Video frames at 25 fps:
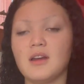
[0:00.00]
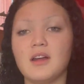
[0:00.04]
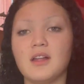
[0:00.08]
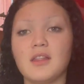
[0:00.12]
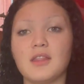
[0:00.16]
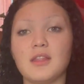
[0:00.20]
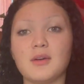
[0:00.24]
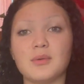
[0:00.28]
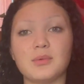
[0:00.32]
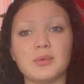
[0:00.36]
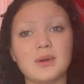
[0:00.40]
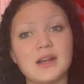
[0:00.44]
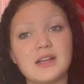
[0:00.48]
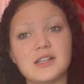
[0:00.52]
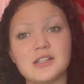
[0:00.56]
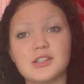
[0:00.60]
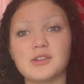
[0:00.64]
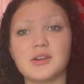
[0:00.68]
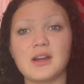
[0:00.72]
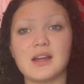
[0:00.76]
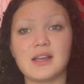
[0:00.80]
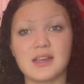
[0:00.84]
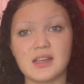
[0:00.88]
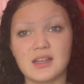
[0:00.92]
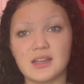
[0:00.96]
the razor
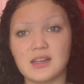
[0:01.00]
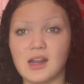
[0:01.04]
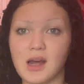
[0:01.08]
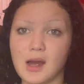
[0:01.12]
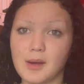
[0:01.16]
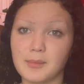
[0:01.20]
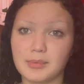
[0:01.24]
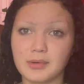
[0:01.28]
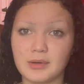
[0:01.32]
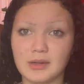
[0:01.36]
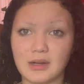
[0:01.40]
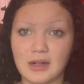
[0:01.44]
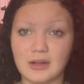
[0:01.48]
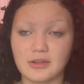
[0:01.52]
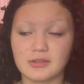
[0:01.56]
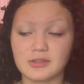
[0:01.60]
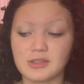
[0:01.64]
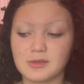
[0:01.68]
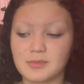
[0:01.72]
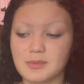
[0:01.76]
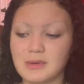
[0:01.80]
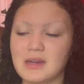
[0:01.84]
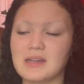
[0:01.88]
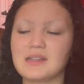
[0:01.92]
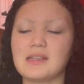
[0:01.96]
I cannot pronounce,
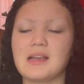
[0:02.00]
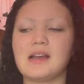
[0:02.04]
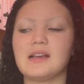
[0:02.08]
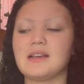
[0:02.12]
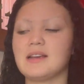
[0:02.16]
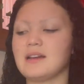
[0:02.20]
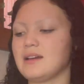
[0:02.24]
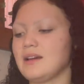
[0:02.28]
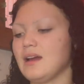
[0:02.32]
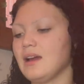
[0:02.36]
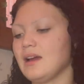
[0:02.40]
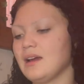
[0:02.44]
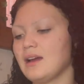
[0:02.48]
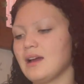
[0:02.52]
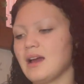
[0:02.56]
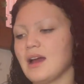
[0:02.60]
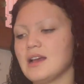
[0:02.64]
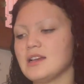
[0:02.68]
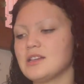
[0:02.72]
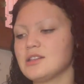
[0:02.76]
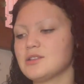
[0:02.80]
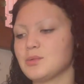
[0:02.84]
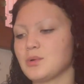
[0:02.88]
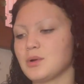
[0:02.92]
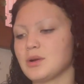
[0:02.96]
because I
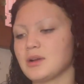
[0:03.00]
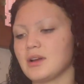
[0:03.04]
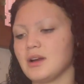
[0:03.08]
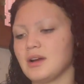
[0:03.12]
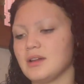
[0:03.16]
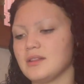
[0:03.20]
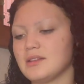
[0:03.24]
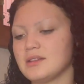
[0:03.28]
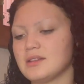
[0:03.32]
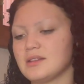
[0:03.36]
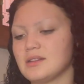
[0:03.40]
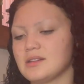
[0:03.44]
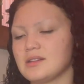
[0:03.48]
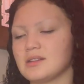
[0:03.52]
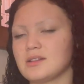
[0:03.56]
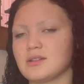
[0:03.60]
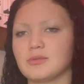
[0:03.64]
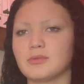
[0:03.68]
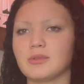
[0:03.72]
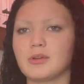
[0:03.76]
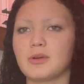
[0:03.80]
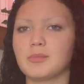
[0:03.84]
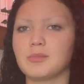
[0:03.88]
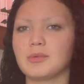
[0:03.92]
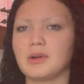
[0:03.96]
swear to God, this isn't a
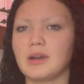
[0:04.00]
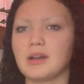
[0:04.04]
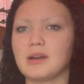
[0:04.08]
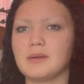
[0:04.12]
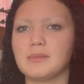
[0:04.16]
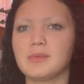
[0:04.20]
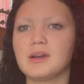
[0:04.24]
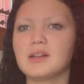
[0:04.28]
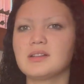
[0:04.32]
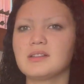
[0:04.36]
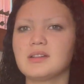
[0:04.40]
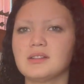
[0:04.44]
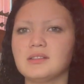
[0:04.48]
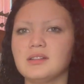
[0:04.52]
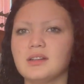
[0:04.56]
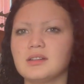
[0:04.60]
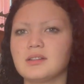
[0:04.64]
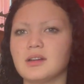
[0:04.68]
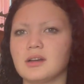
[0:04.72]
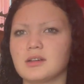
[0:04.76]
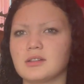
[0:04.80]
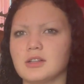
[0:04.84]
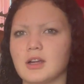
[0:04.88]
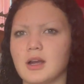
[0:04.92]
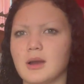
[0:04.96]
real brand, but it's on
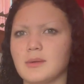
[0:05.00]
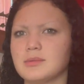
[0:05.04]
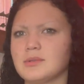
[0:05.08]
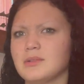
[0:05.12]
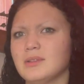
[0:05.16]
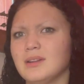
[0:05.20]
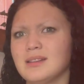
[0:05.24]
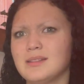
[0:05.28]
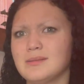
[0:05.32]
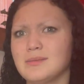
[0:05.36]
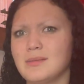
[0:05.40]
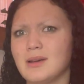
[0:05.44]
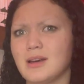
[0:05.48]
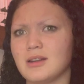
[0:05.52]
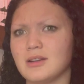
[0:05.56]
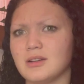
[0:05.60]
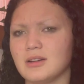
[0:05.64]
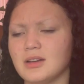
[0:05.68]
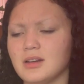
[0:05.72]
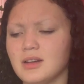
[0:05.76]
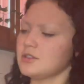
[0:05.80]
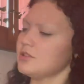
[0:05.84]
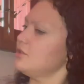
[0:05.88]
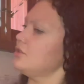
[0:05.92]
TikTok shop, so it doesn't matter.